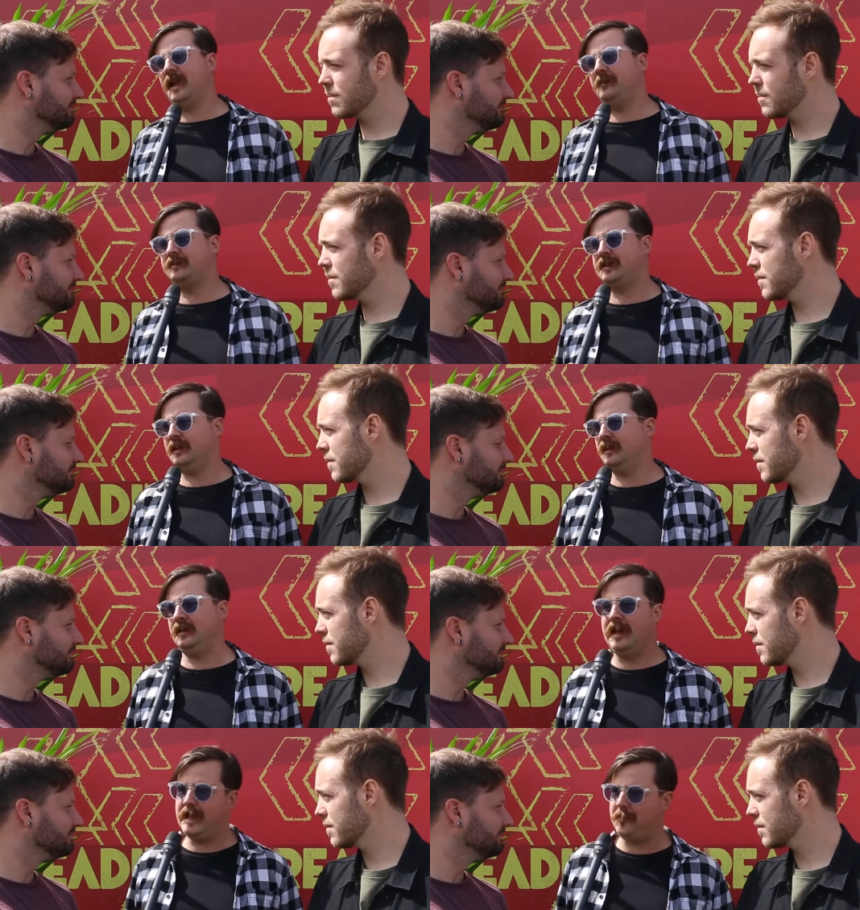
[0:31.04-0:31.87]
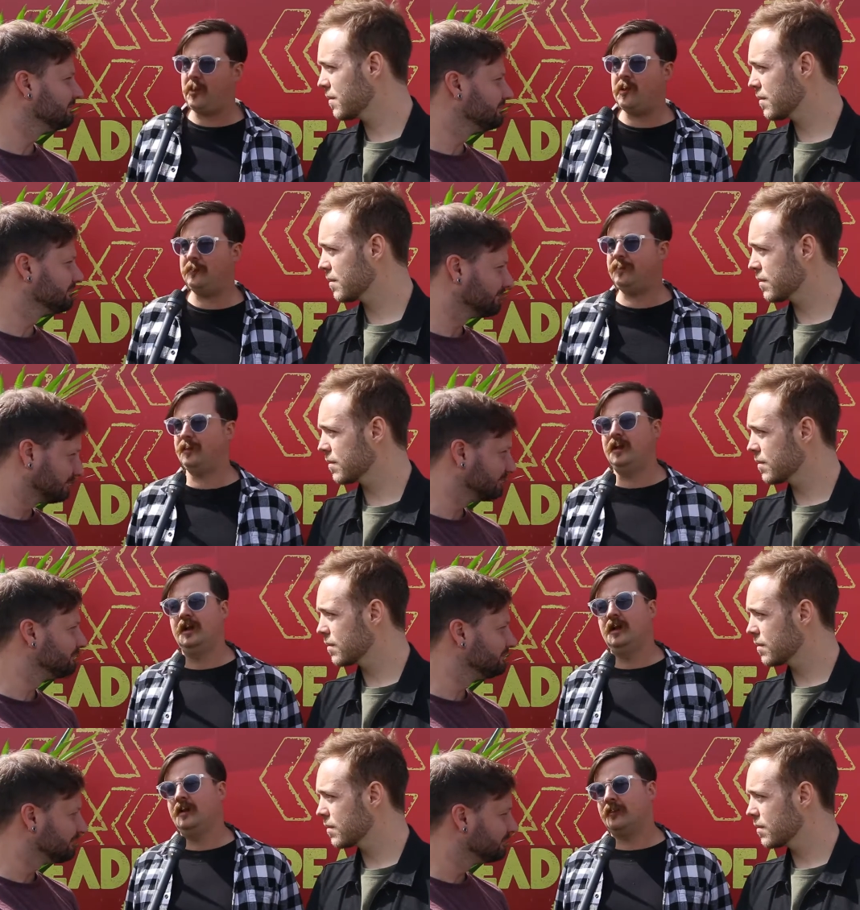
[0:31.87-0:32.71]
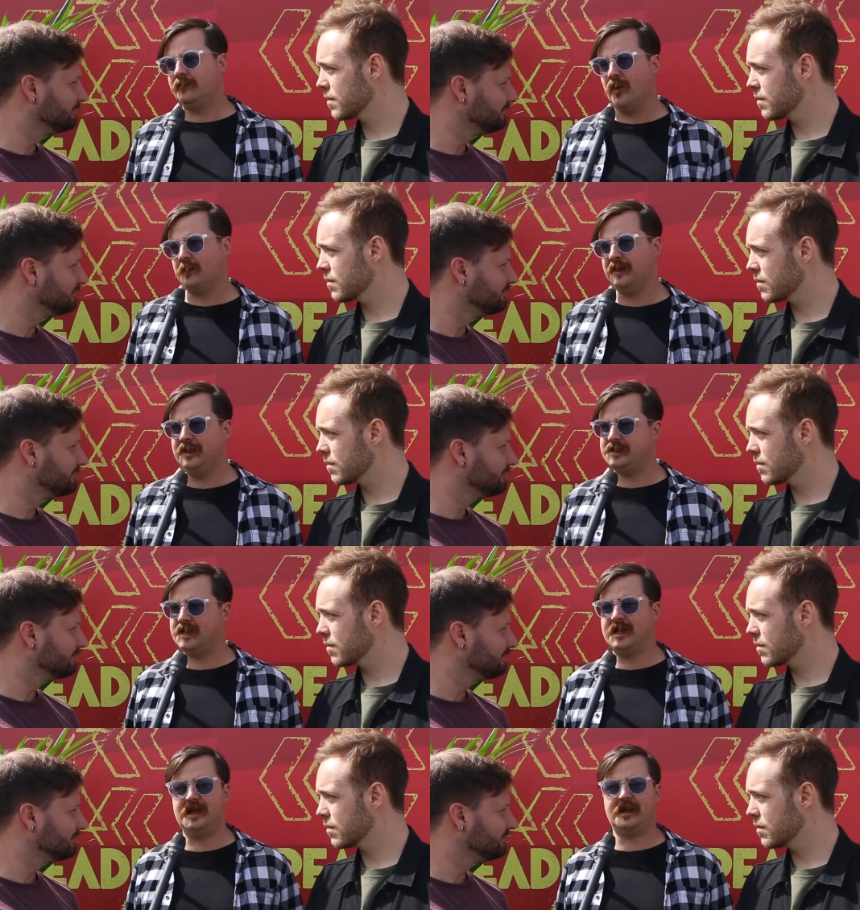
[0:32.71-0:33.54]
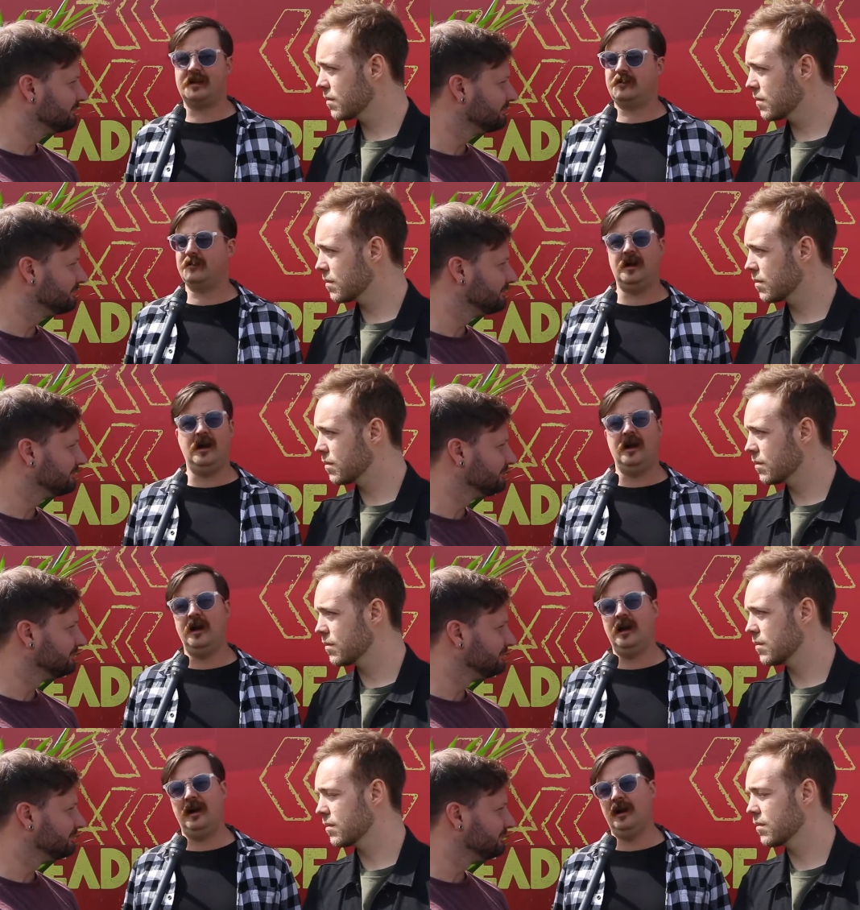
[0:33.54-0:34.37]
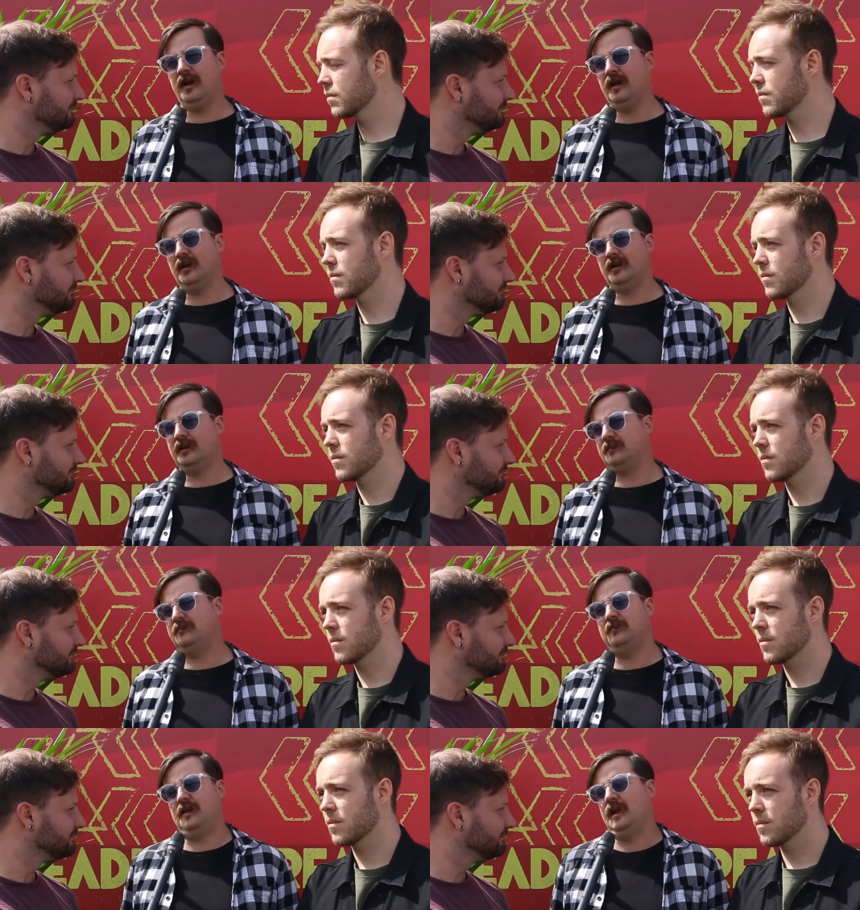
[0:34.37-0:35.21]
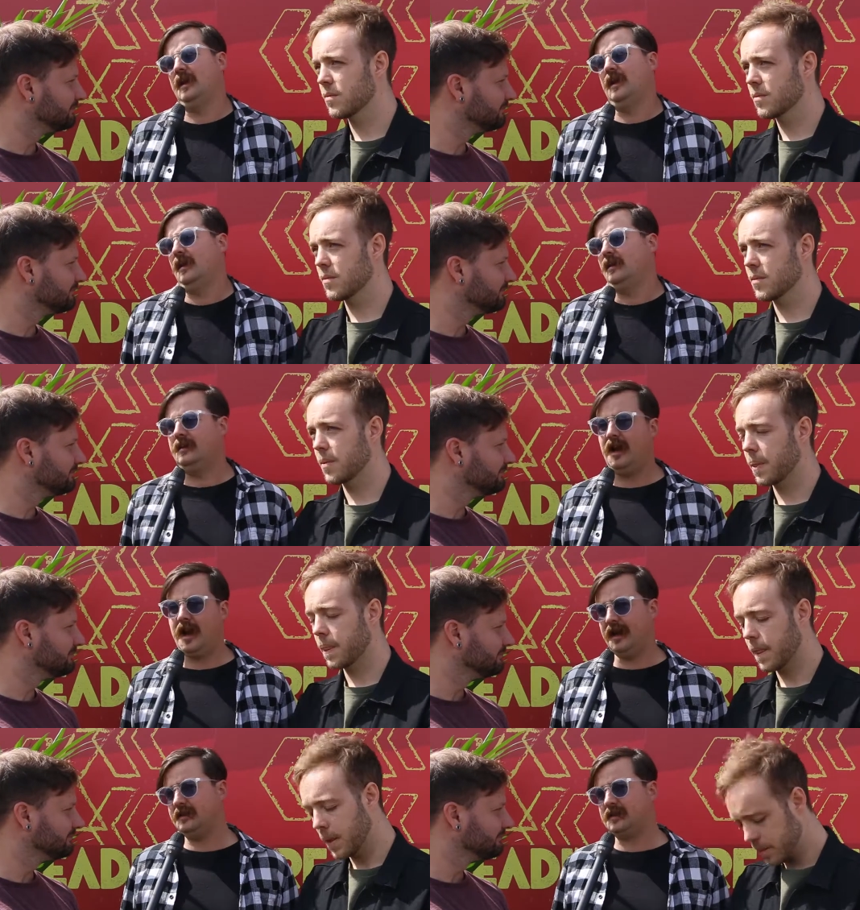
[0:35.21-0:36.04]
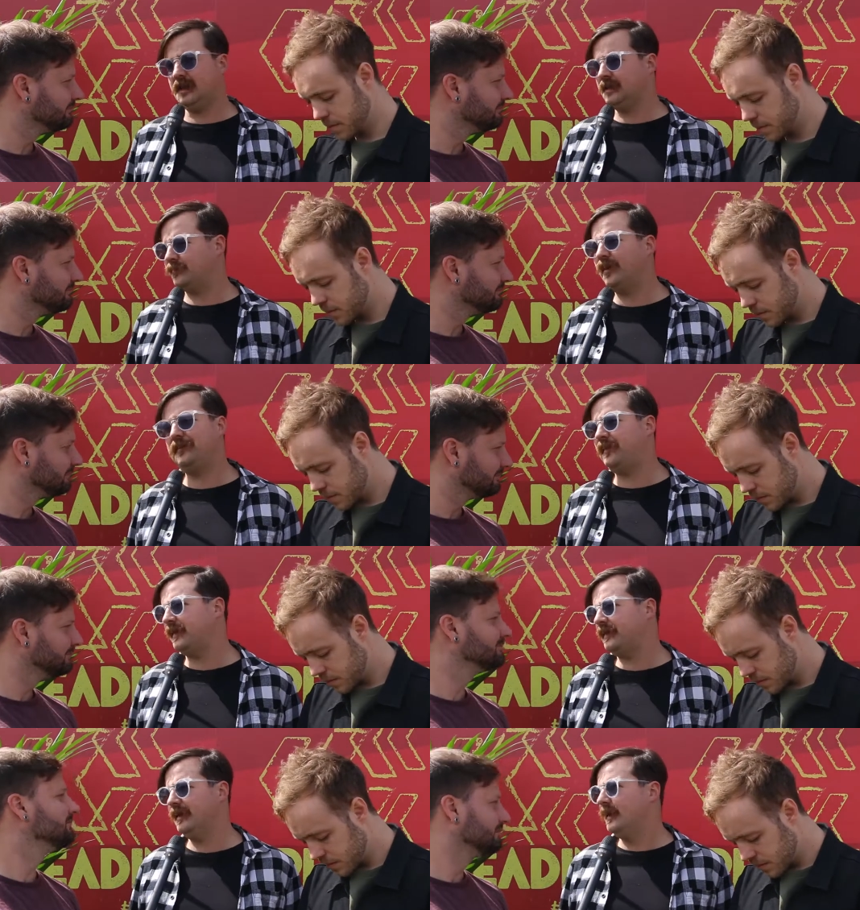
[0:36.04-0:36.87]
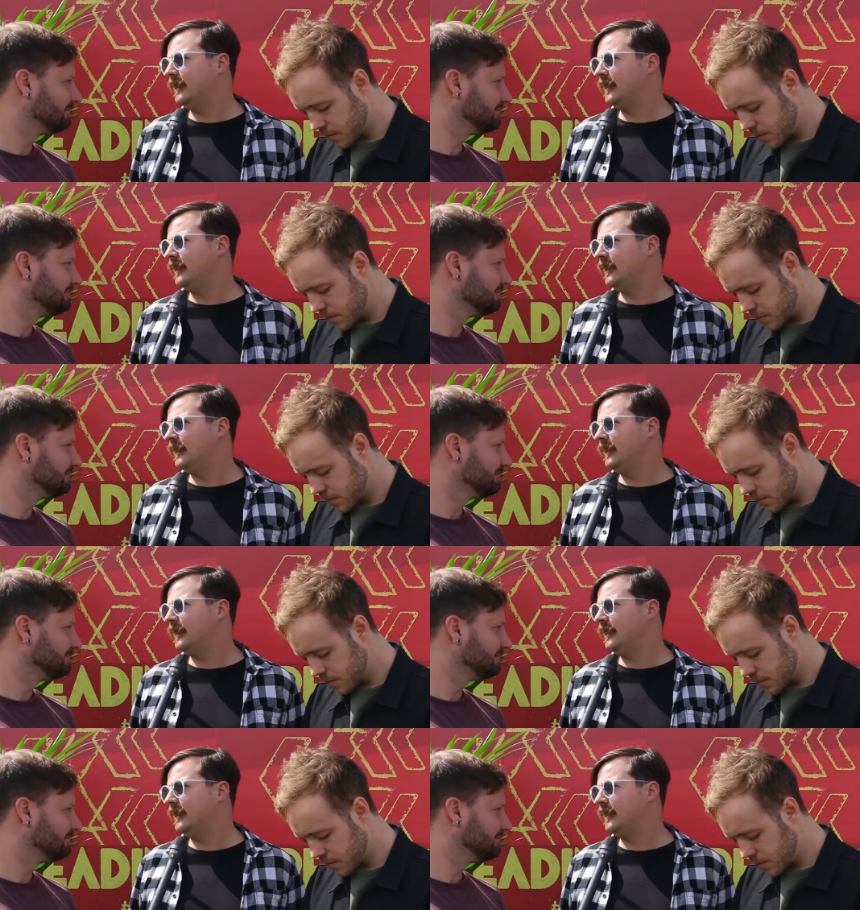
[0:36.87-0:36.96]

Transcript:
Speaker 1: names in hip-hop, rock music. Uh, yeah, it's, and it's really fun.